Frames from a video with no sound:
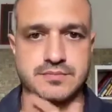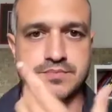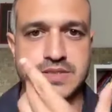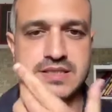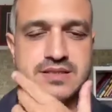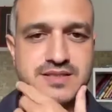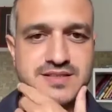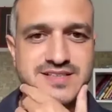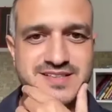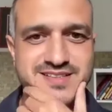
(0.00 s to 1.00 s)
been
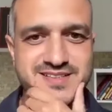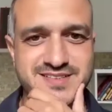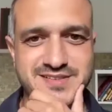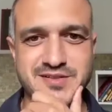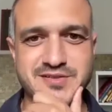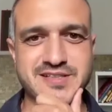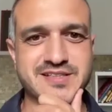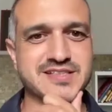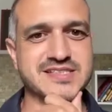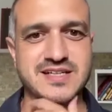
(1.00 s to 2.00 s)
in
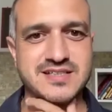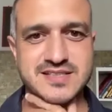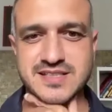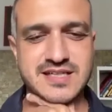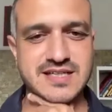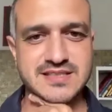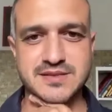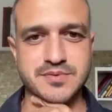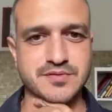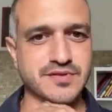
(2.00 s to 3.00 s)
the starting
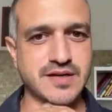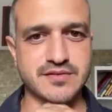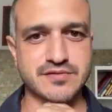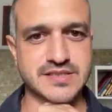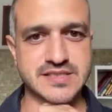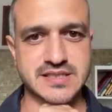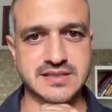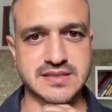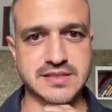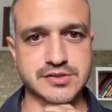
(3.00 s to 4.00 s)
lineup of every
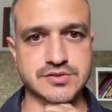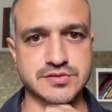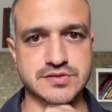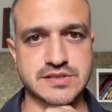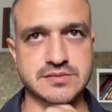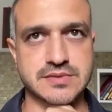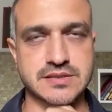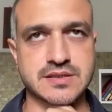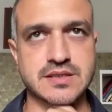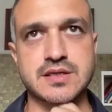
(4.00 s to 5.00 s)
Italian national team.
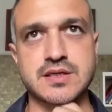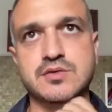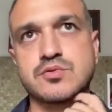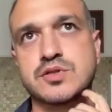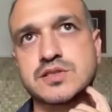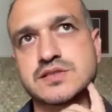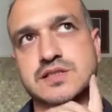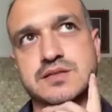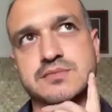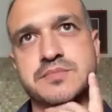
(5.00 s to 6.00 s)
And what
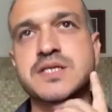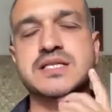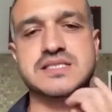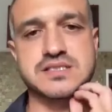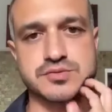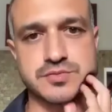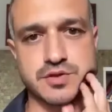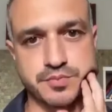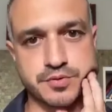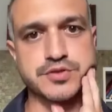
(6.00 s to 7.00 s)
a missed
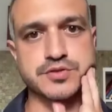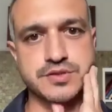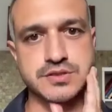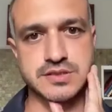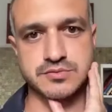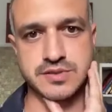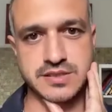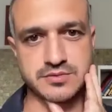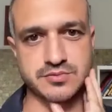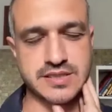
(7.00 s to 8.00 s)
opportunity
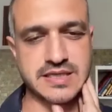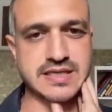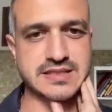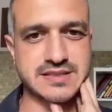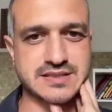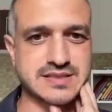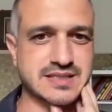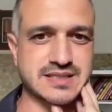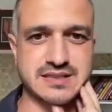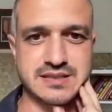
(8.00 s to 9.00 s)
we had
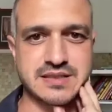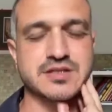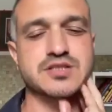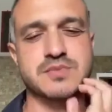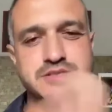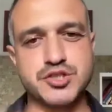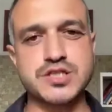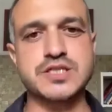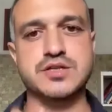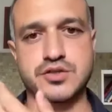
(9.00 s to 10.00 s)
there. Because
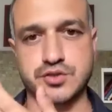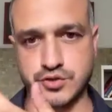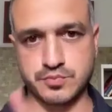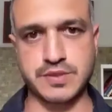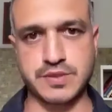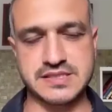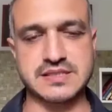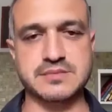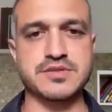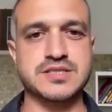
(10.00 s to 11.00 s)
Mancini could play as a
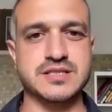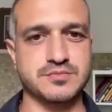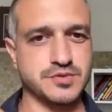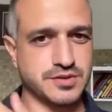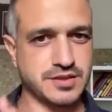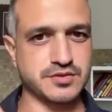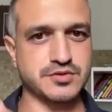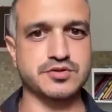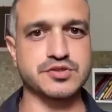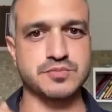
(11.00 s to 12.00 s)
number 10, but he
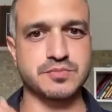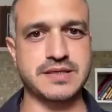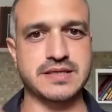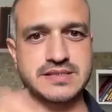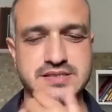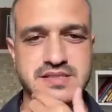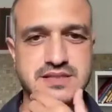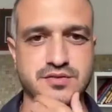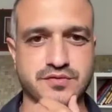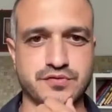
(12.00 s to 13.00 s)
could also play as a
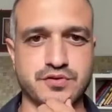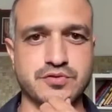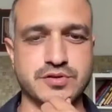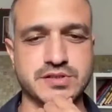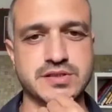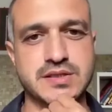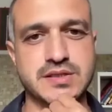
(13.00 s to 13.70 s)
center forward,